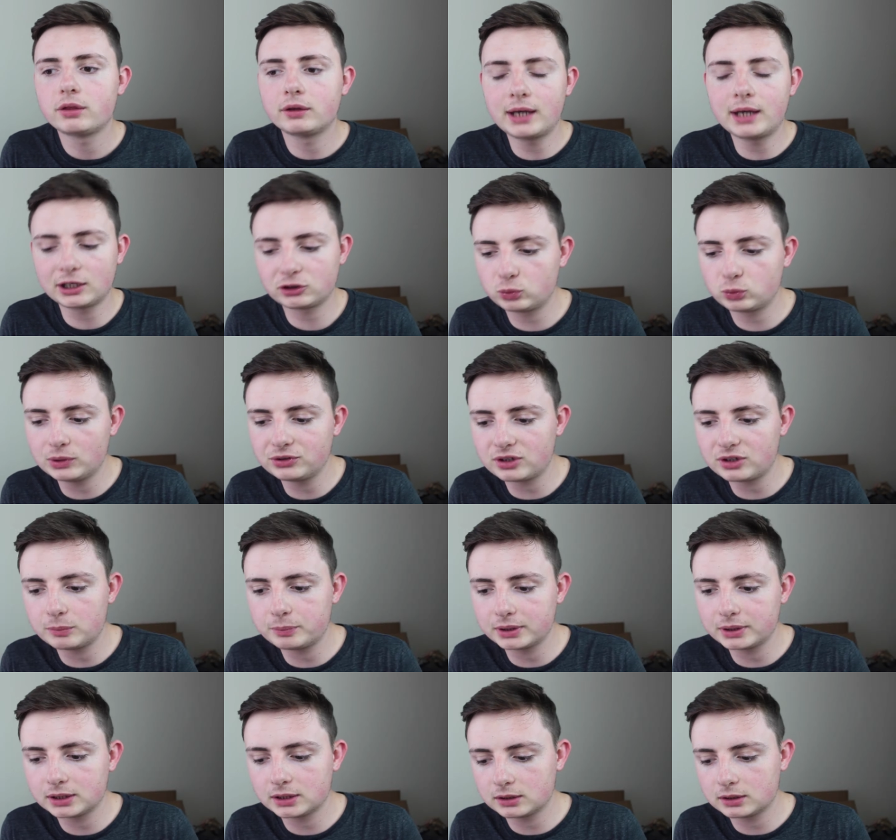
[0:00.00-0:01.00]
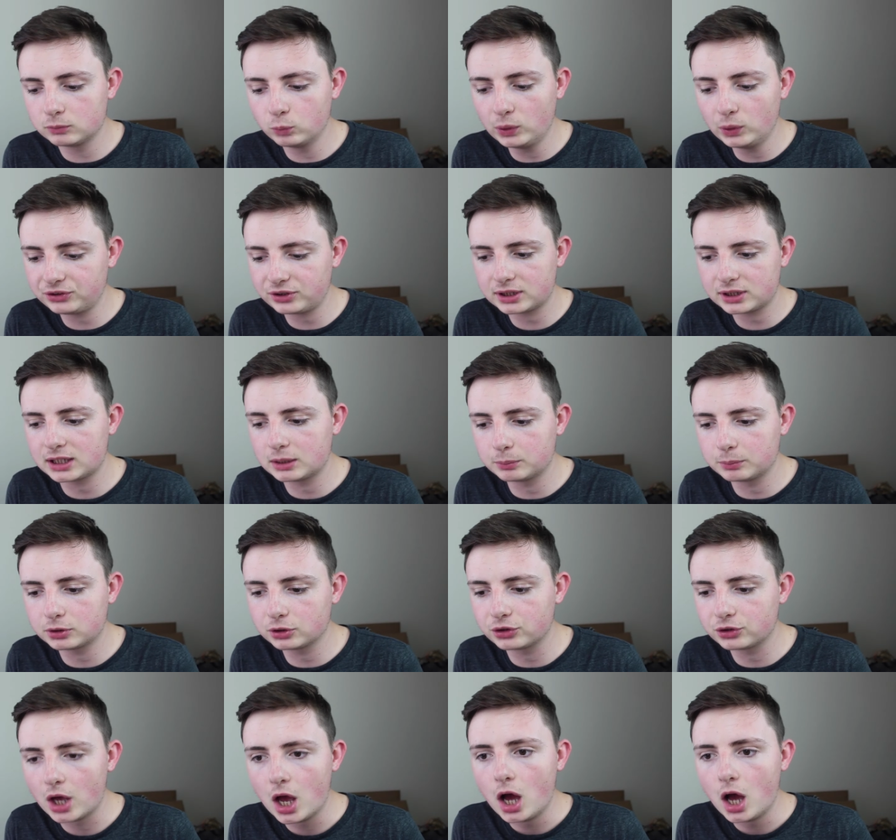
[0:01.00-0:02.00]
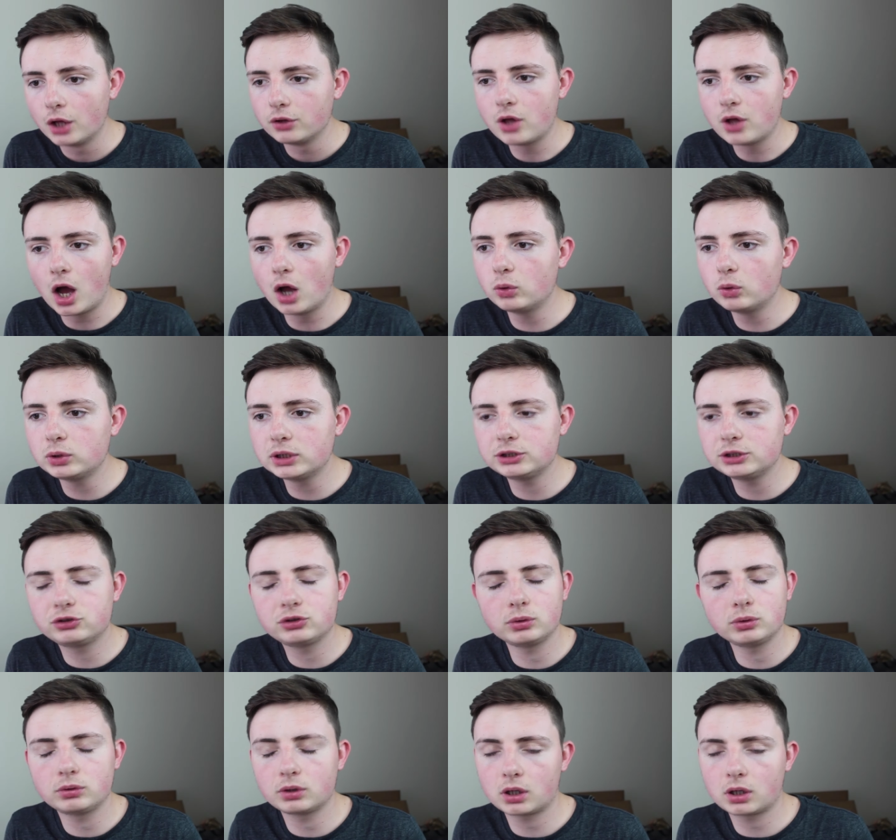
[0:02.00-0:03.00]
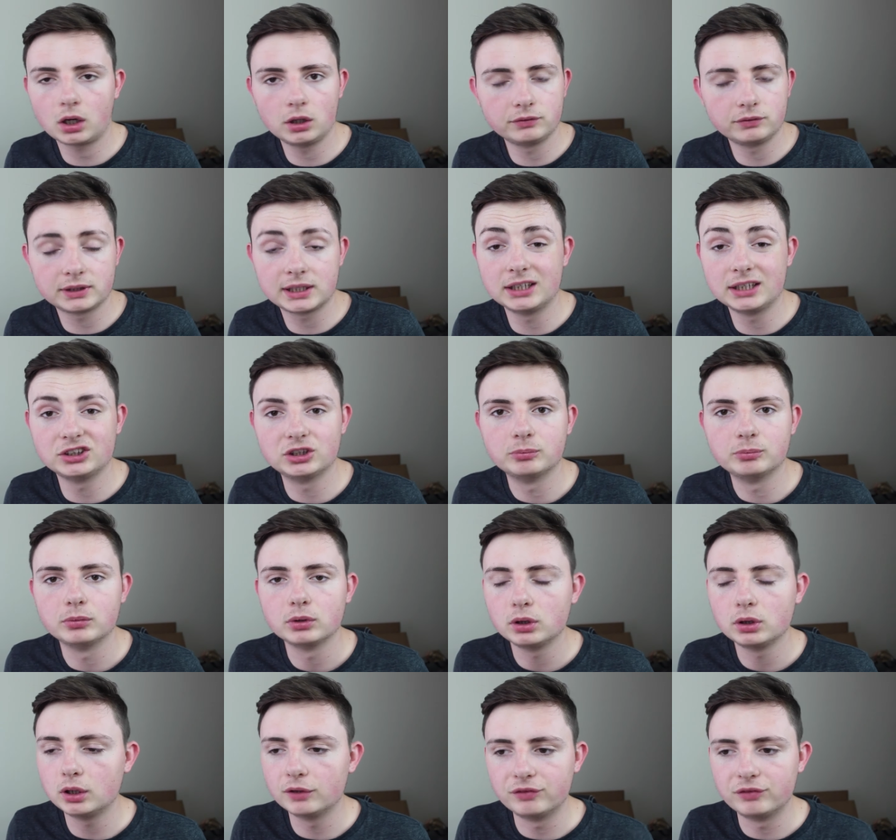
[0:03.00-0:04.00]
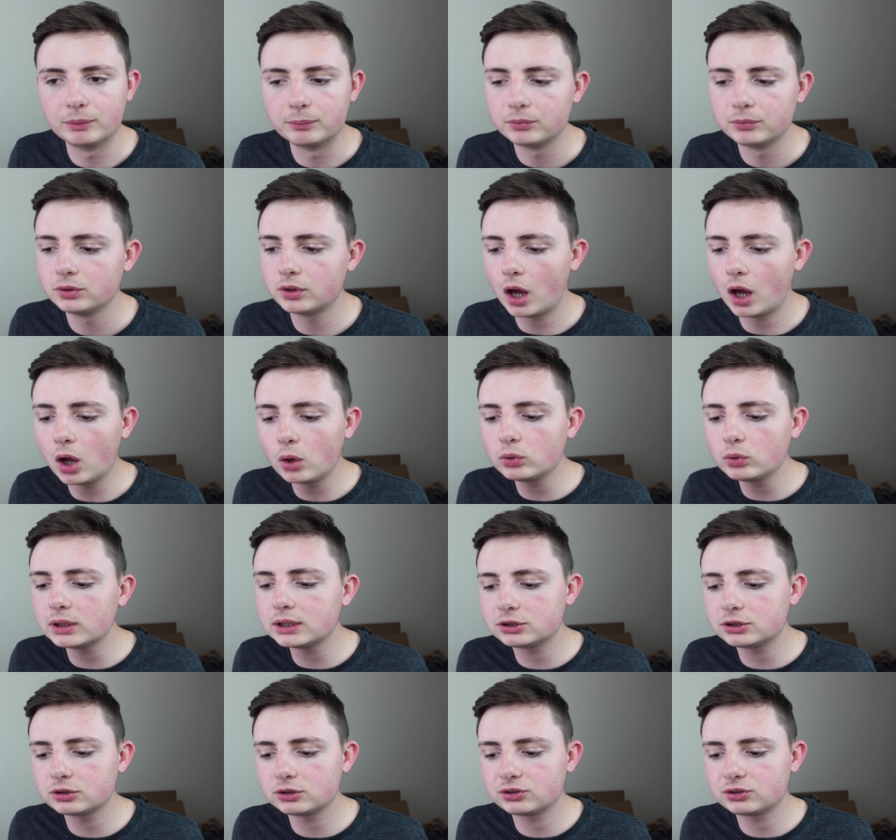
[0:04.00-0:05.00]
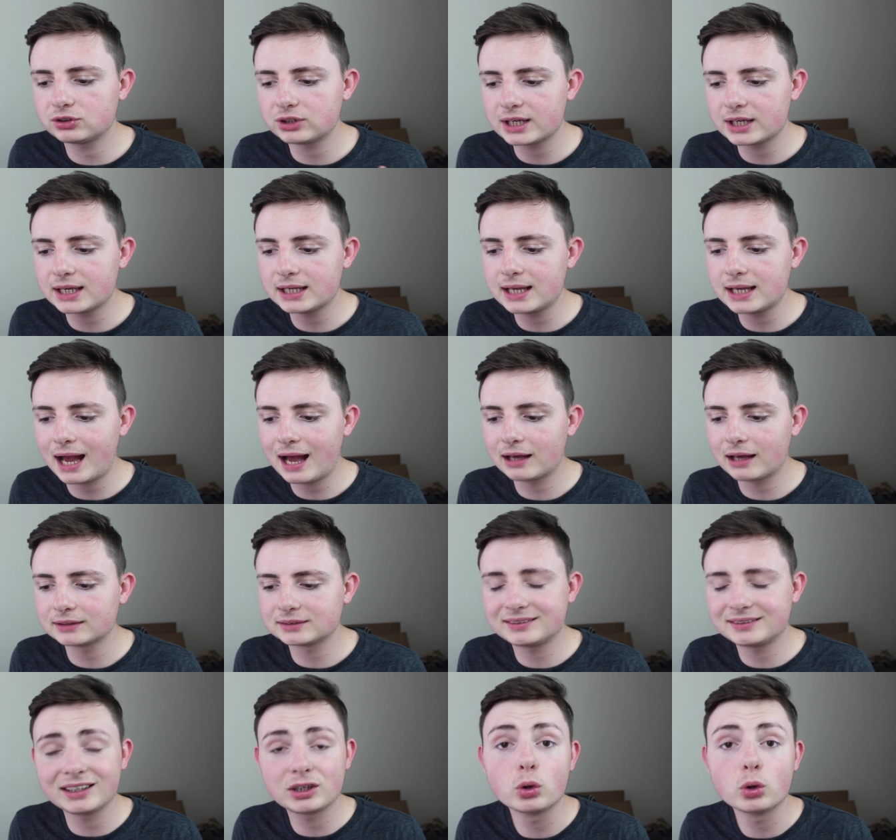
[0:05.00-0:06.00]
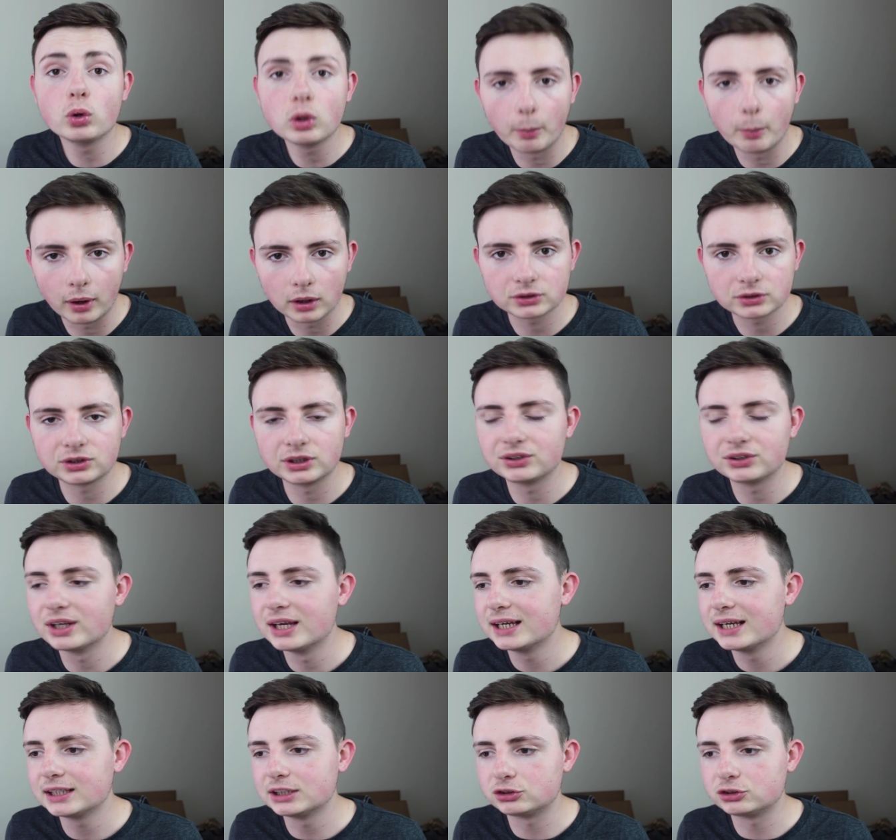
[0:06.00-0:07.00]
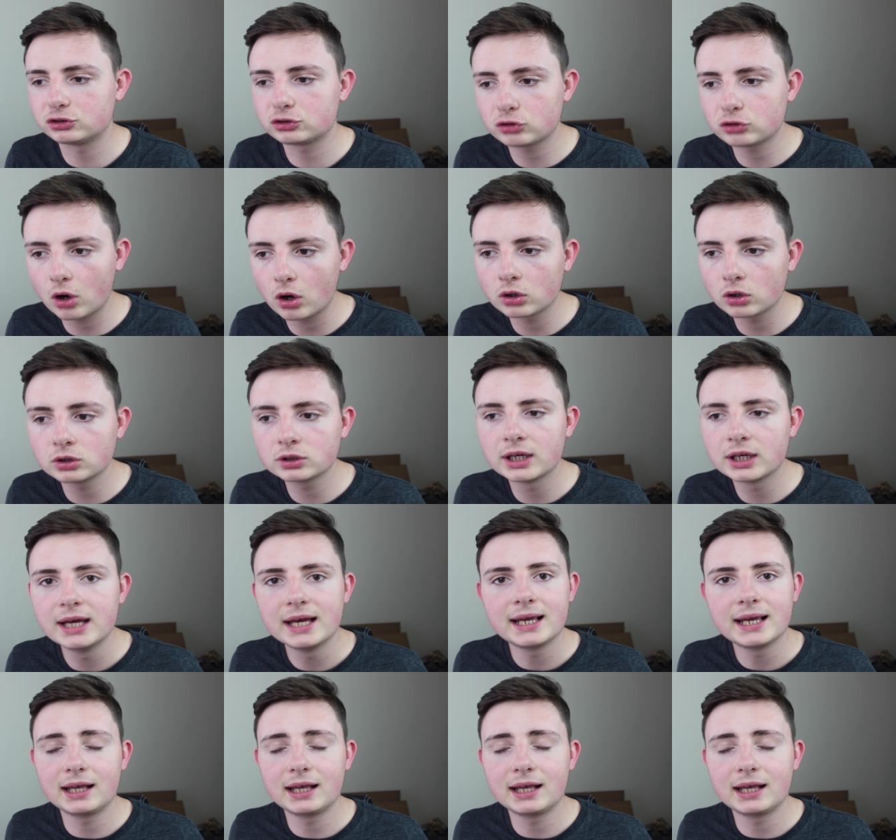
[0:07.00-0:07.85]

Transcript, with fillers: the next Wizard, Wizard King because not only do the Clover Kingdom love him, not only does he tick all the boxes, he's strong,